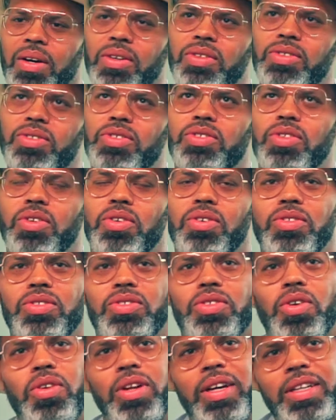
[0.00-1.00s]
So
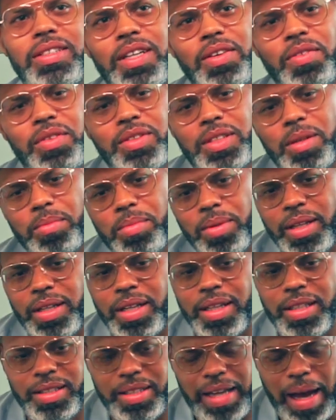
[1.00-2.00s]
it's even simple.
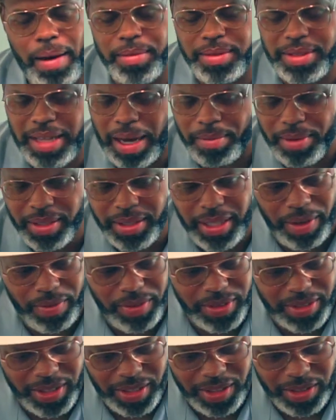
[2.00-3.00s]
And Tommy
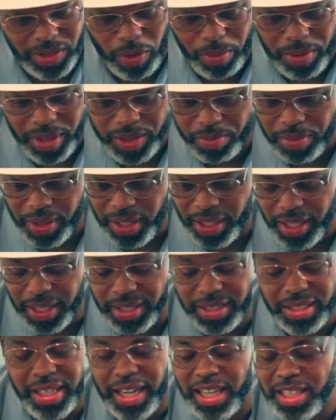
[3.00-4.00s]
Davidson told me this many
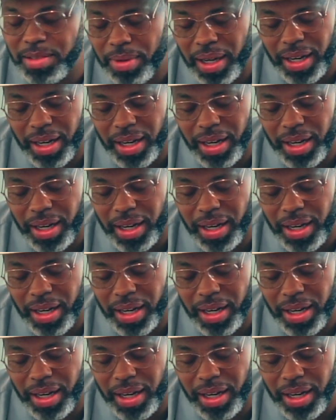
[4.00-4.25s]
years, changed my